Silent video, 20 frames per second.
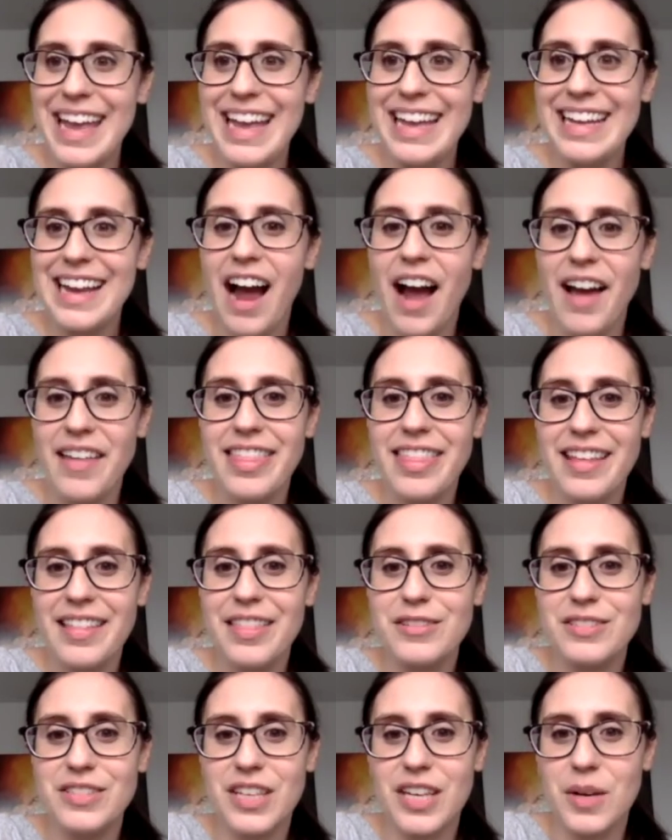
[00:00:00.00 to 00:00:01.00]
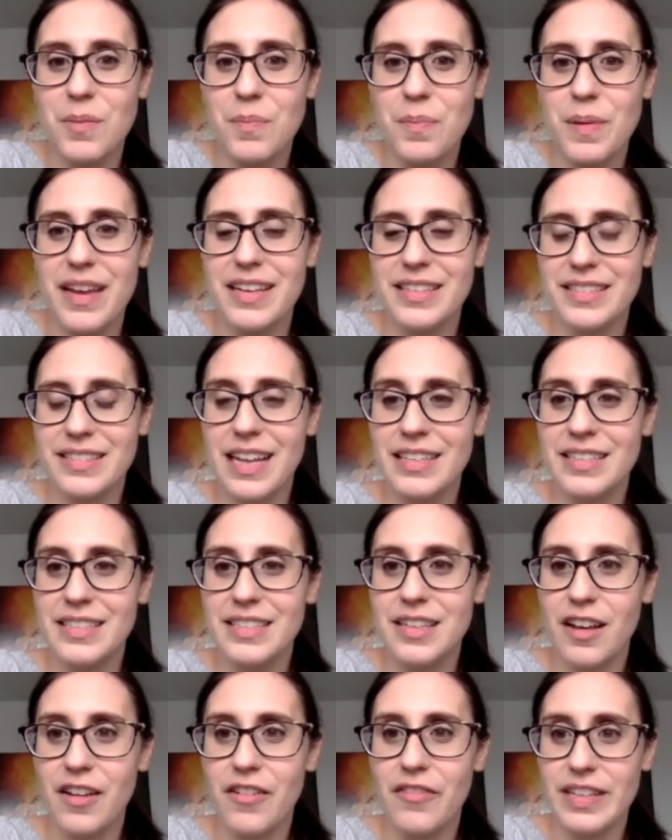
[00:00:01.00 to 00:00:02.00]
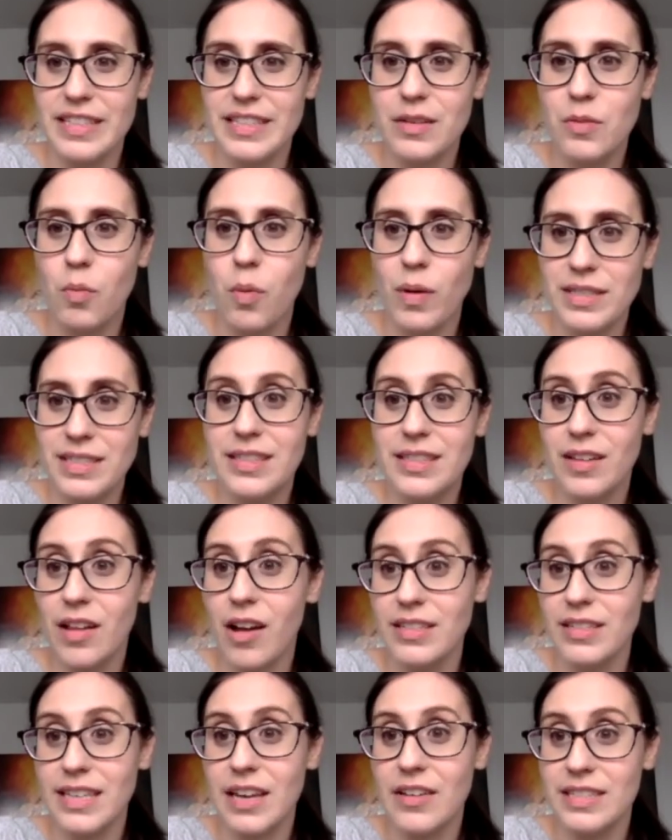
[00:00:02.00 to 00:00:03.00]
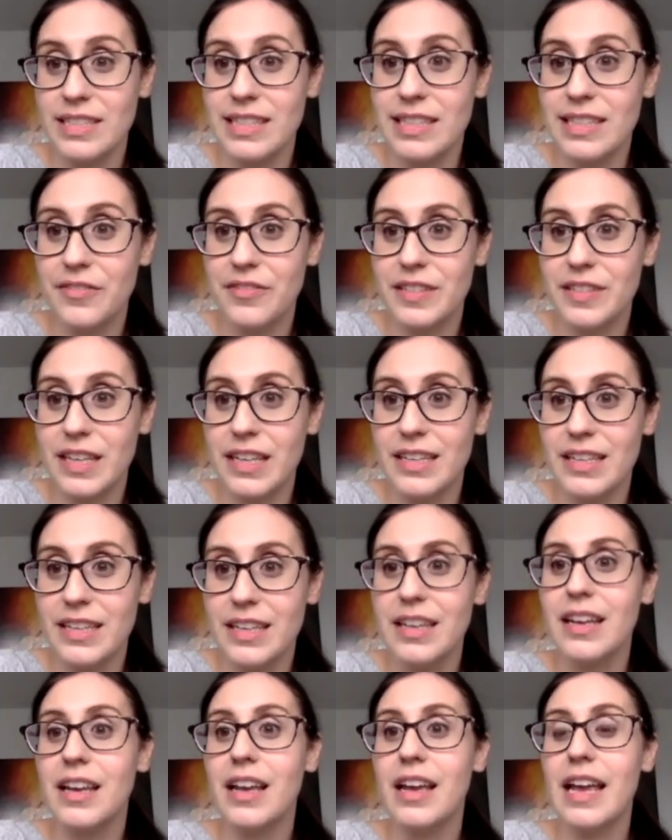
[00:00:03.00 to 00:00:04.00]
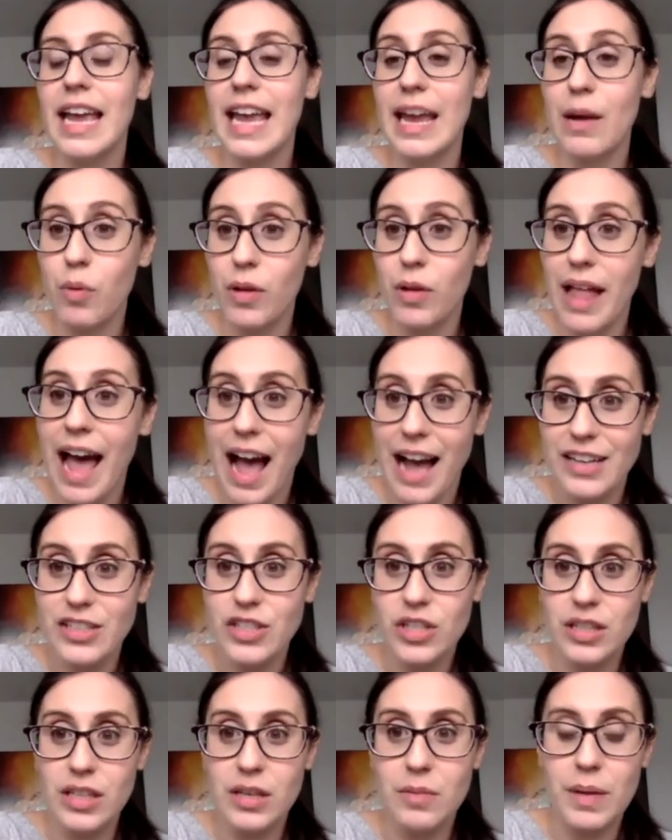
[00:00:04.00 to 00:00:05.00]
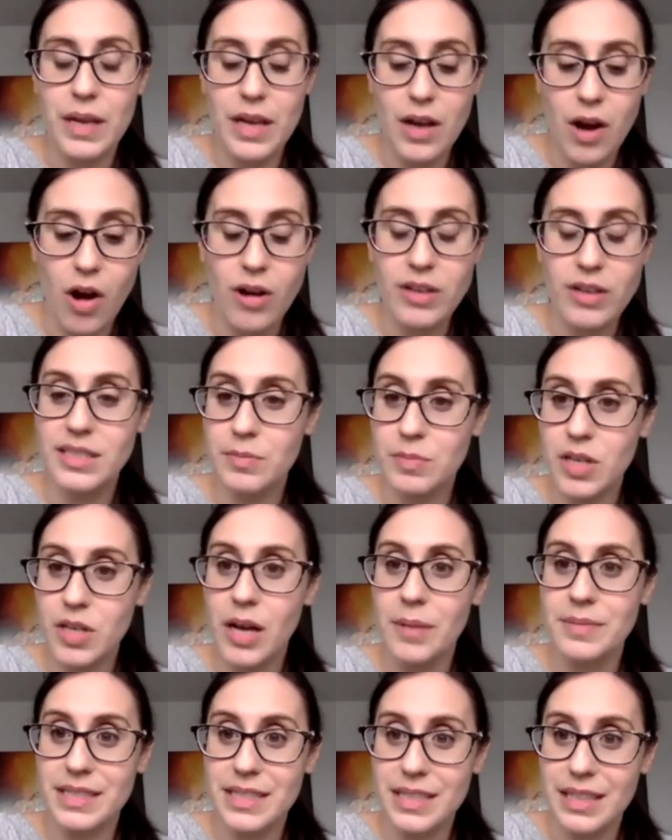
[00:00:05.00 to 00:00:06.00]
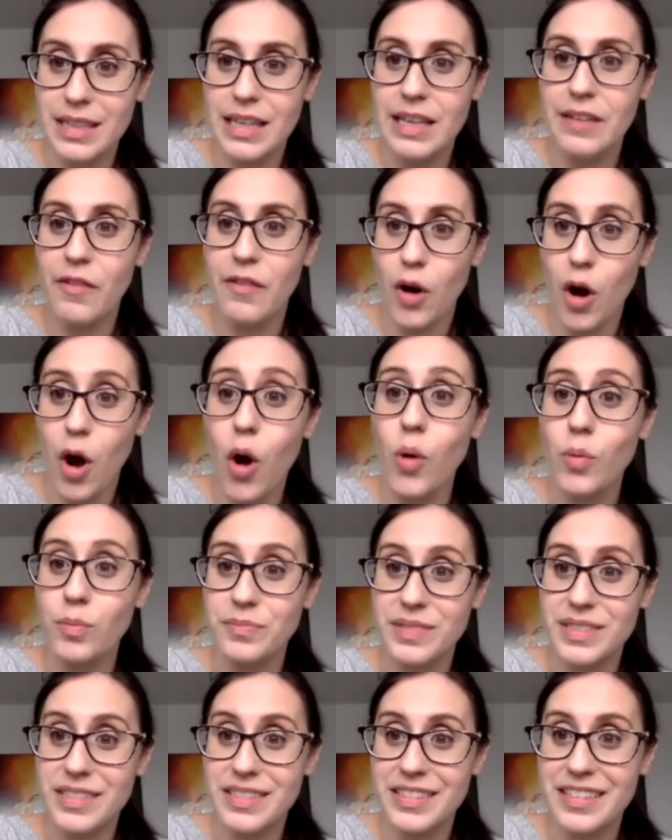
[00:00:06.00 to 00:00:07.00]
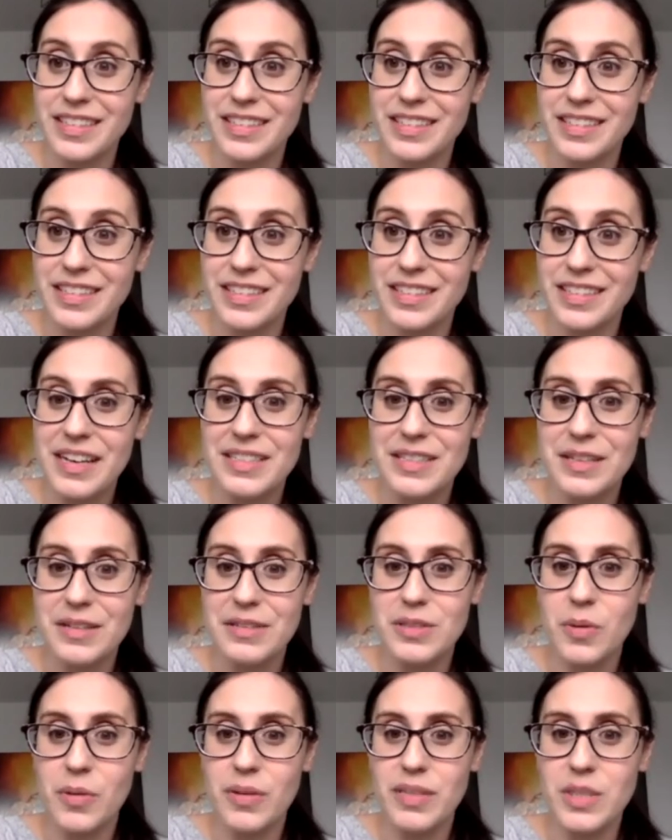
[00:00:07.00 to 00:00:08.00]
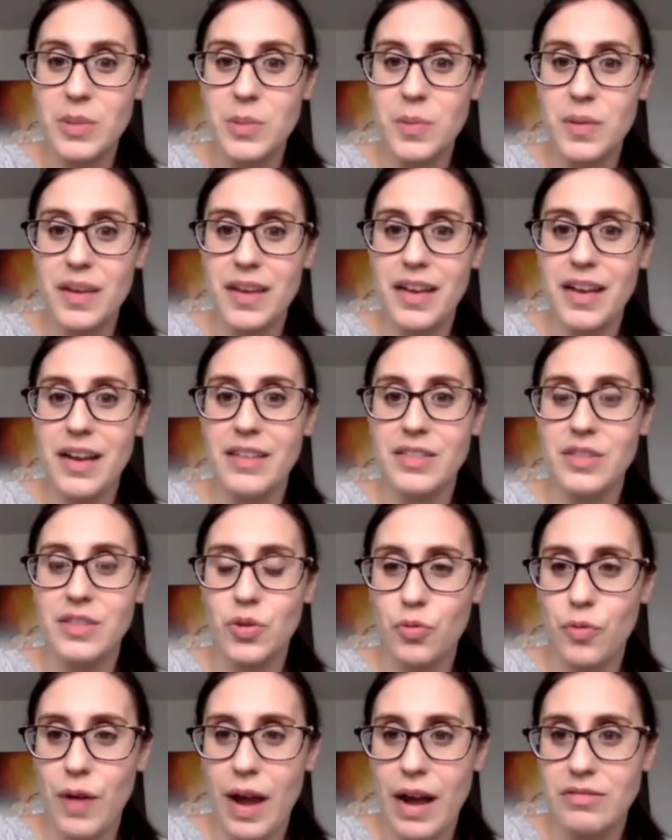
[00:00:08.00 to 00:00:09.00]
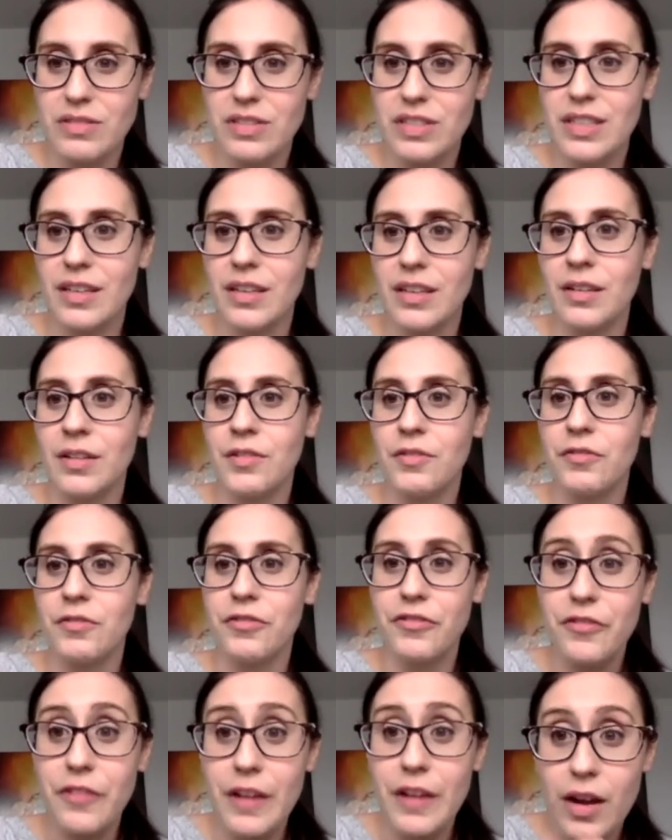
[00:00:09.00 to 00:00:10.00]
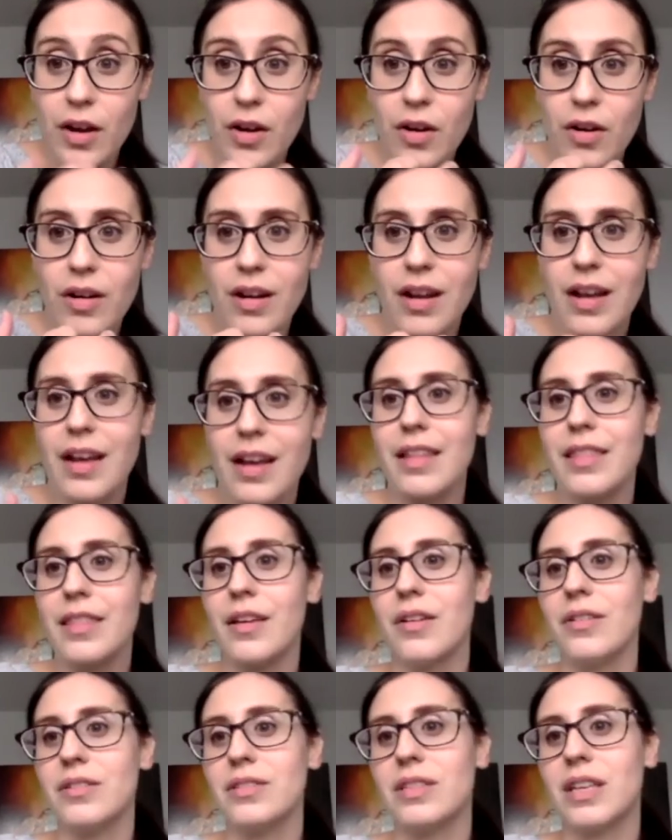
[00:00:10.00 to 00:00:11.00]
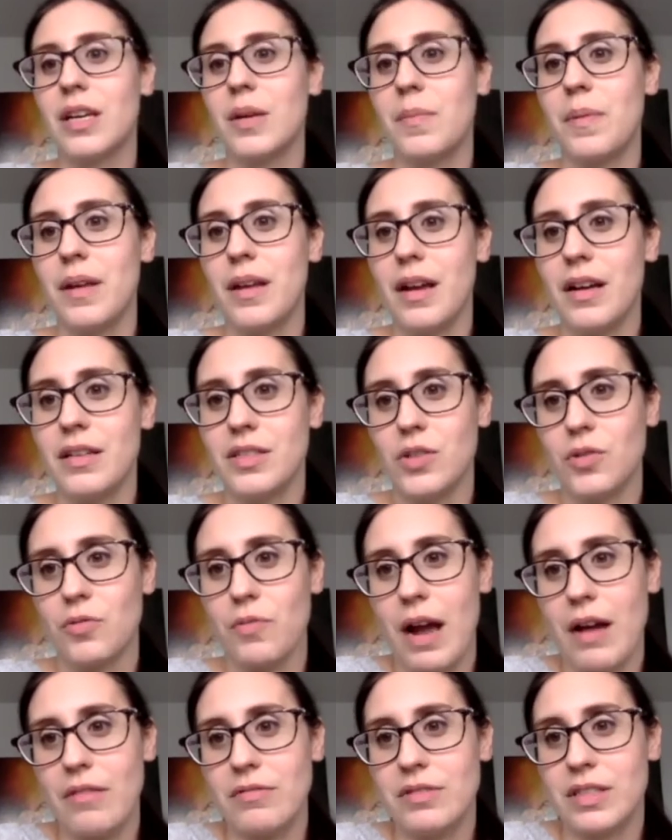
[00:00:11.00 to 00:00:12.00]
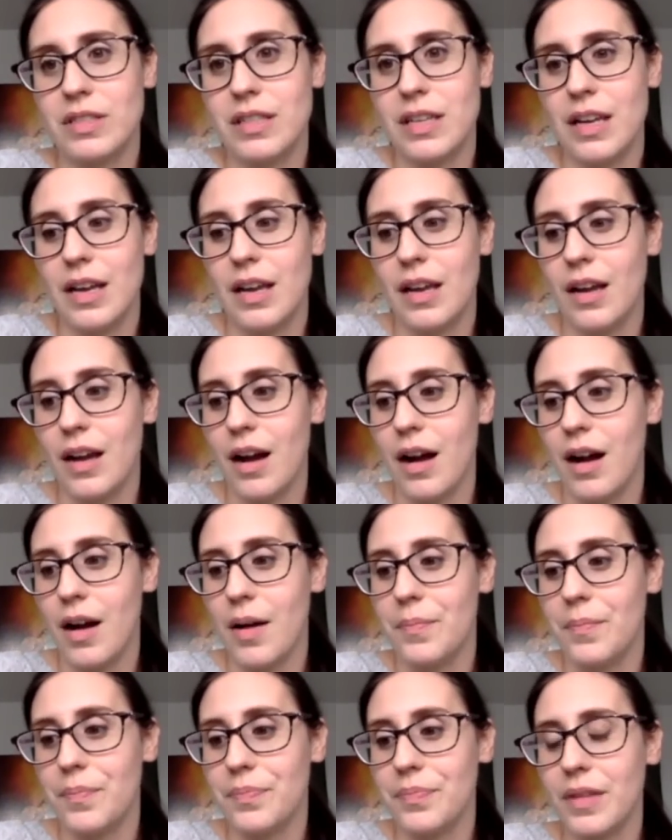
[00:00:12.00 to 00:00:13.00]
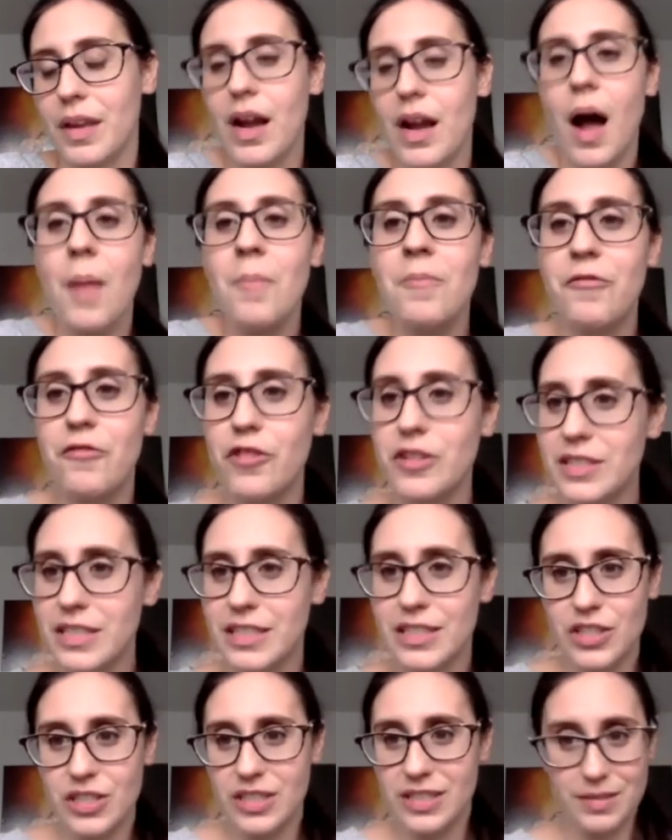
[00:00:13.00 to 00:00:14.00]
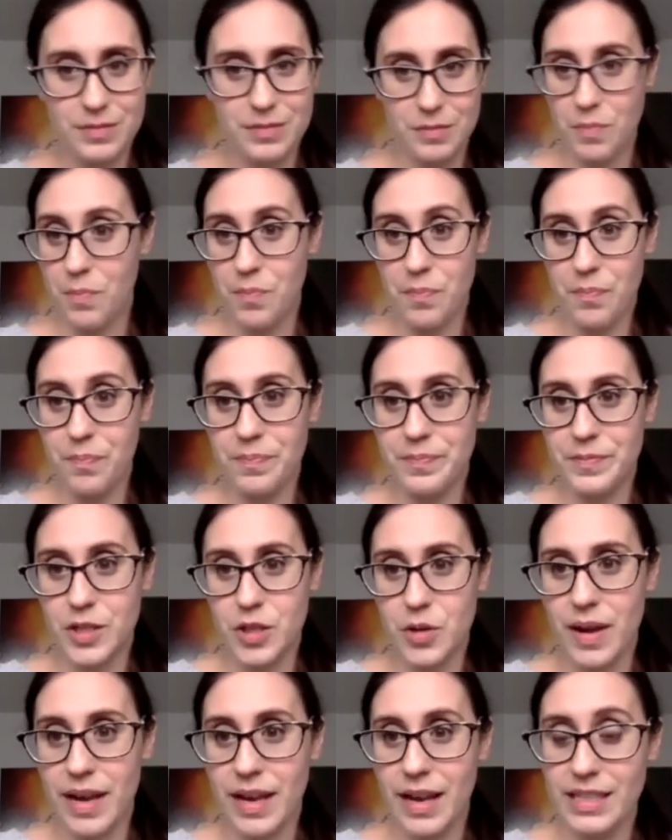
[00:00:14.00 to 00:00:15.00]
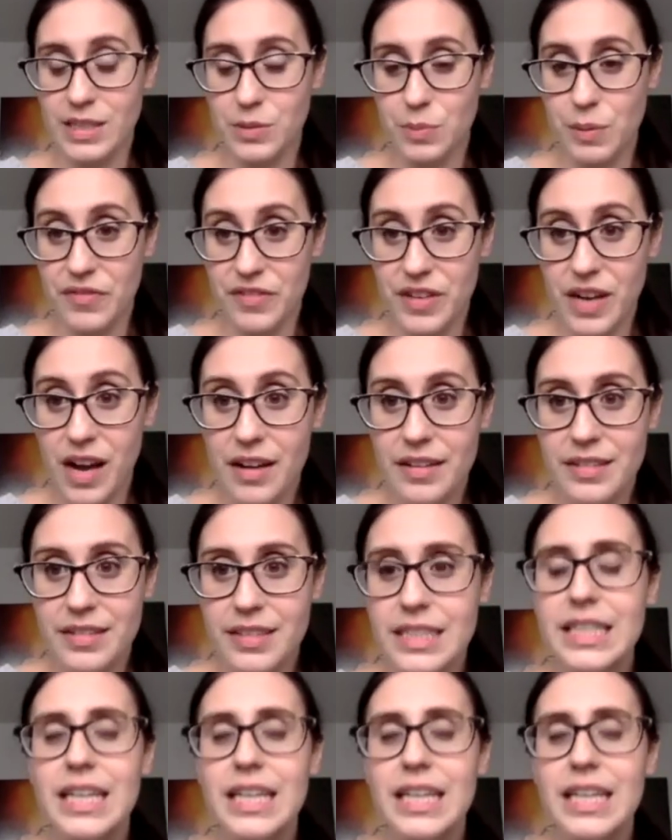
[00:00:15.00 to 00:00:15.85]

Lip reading: I think there's going to be a sense of it, once lockdown is lifted, it will actually be hard sometimes to leave our homes, because there's going to be a surrounding fear. There's going to be a surrounding comfort in just doing as we've done.